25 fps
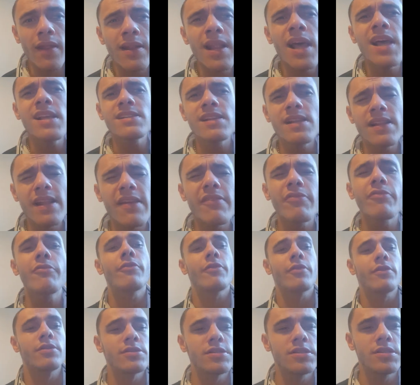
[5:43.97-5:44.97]
That's the
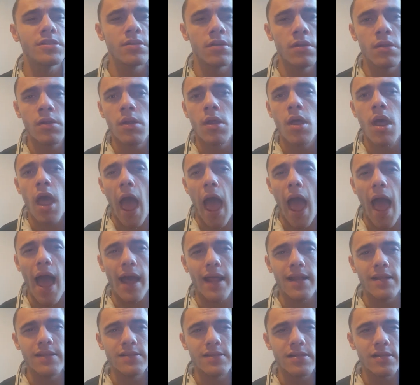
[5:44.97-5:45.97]
difference.
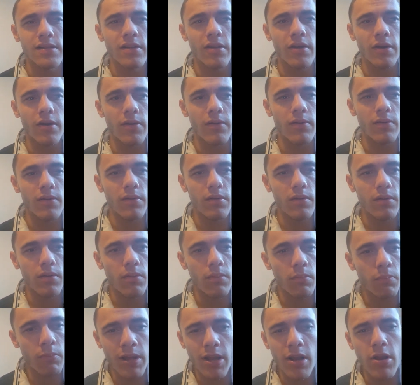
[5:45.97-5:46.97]
And look,
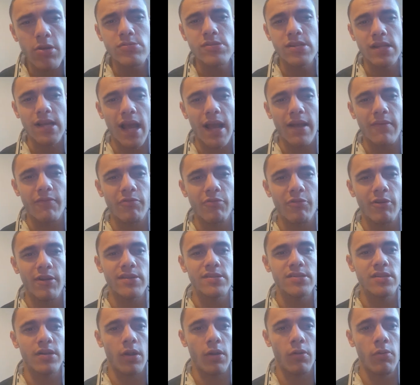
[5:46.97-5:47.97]
we lose a game
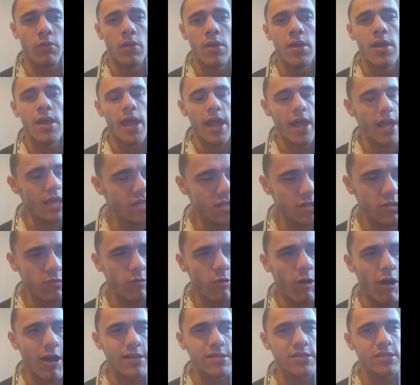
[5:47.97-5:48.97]
3-2. It's
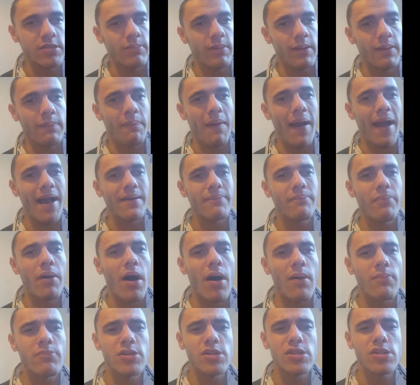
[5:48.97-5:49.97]
great to be back, but
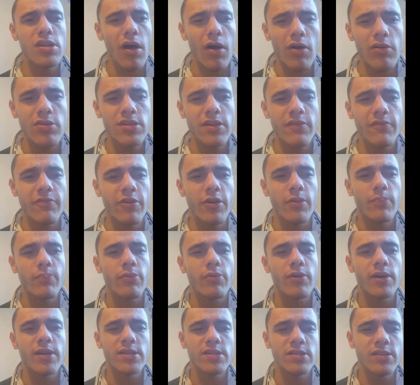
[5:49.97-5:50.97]
I'm just asking for the
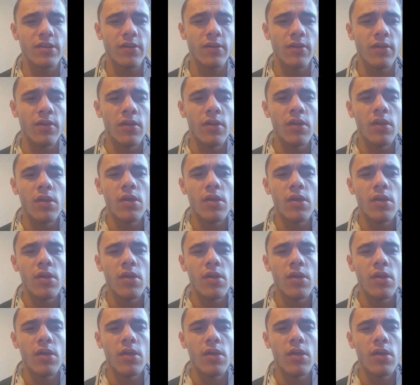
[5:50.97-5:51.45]
boys to.